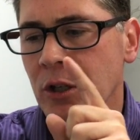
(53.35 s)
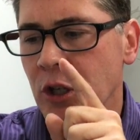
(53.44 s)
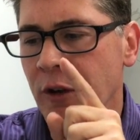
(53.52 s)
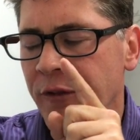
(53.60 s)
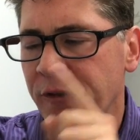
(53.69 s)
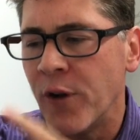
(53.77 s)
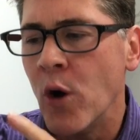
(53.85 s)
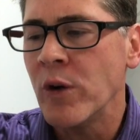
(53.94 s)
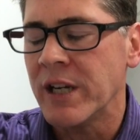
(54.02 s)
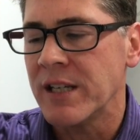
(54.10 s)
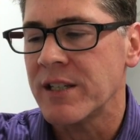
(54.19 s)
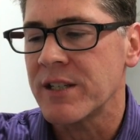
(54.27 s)
You
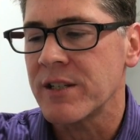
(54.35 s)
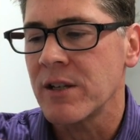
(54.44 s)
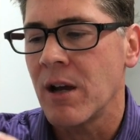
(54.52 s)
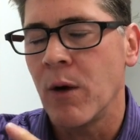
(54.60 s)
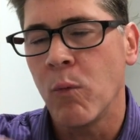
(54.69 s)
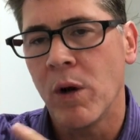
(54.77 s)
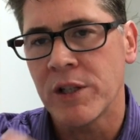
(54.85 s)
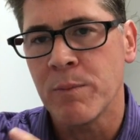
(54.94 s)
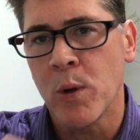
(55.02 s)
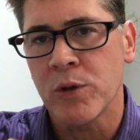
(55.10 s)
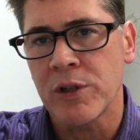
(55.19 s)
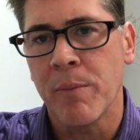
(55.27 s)
focus on what's
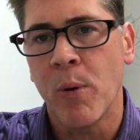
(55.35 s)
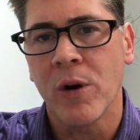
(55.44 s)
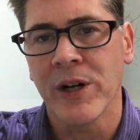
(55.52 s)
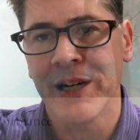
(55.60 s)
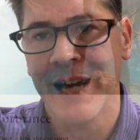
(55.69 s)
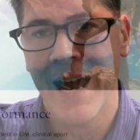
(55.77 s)
most important